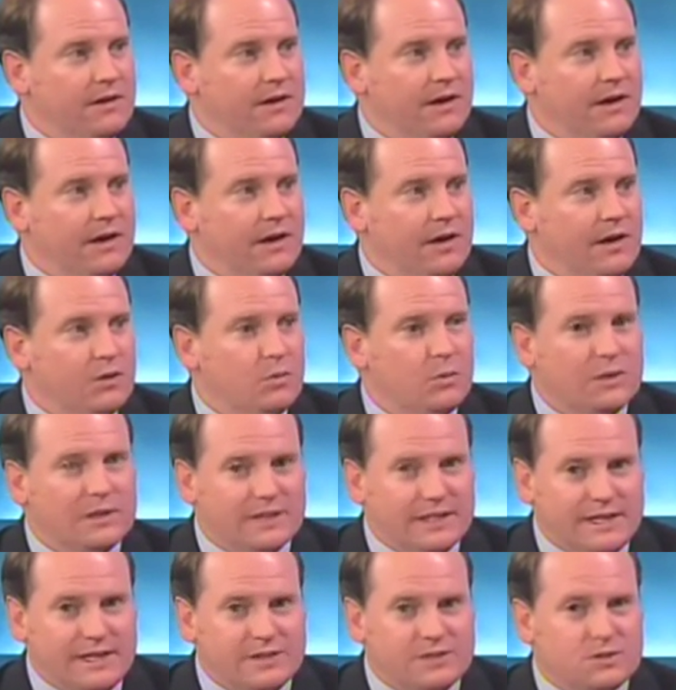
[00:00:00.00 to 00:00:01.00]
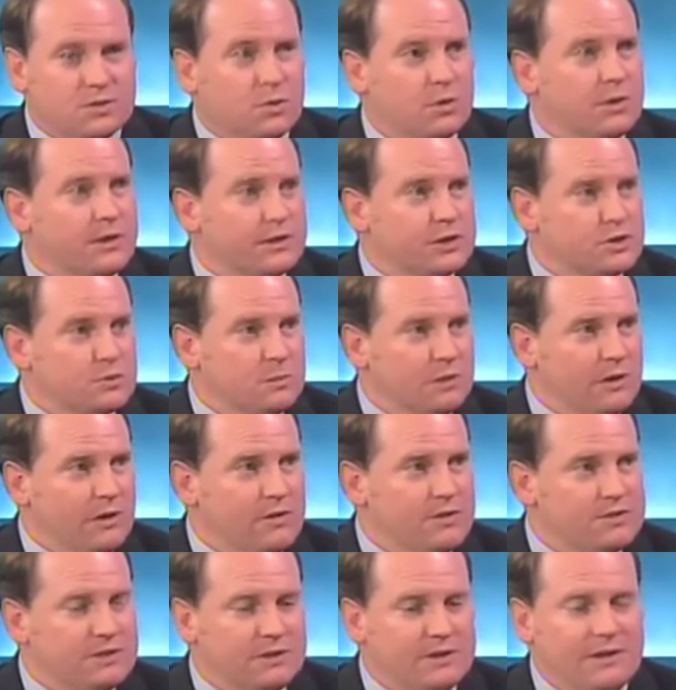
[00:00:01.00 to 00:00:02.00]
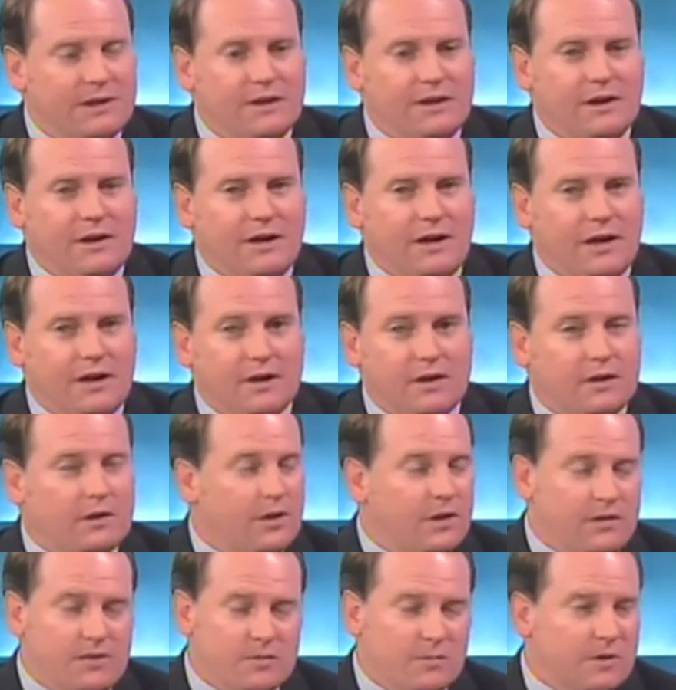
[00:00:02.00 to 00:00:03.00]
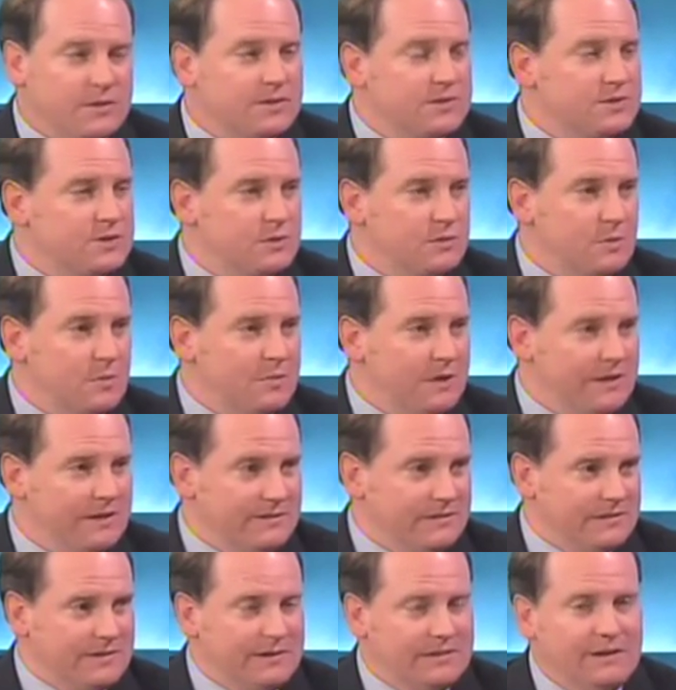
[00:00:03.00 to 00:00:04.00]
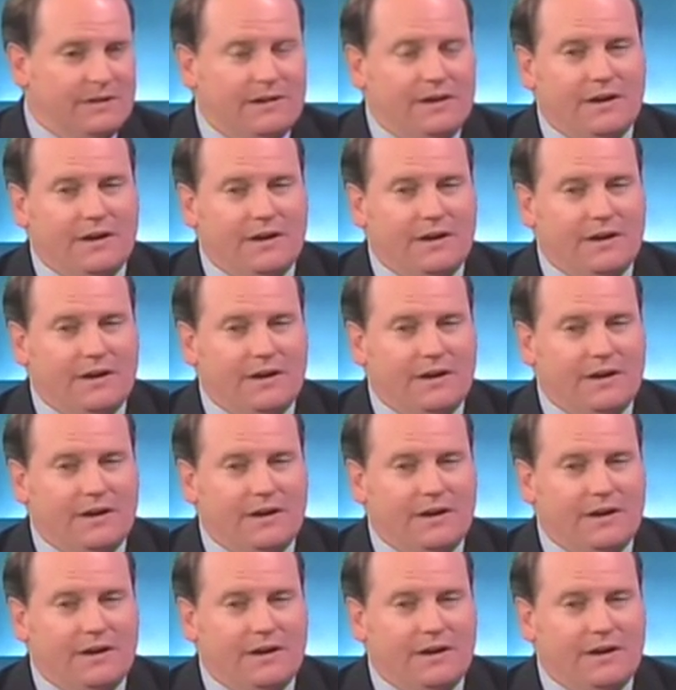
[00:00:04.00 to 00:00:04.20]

Uh, a release or an explosion, uh, go to the emergency room immediately.